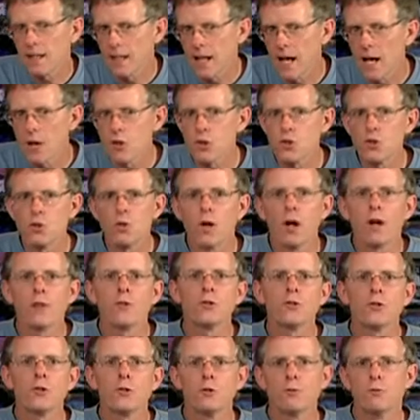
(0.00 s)
it allows your
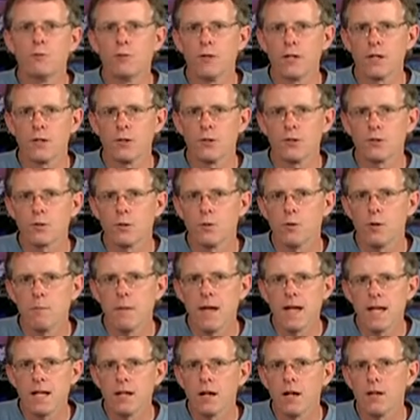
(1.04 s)
other two fingers to
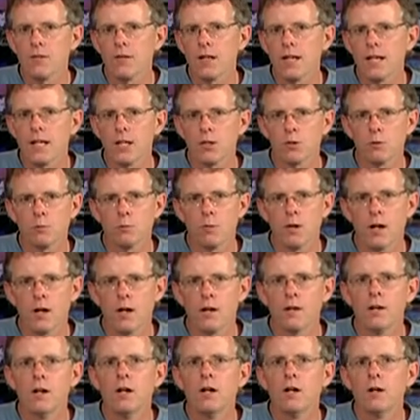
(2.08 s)
remain on the
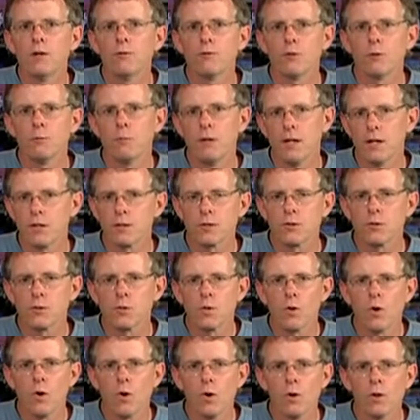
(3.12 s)
handlebar for better
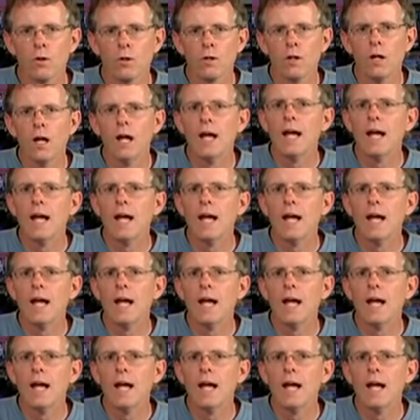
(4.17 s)
control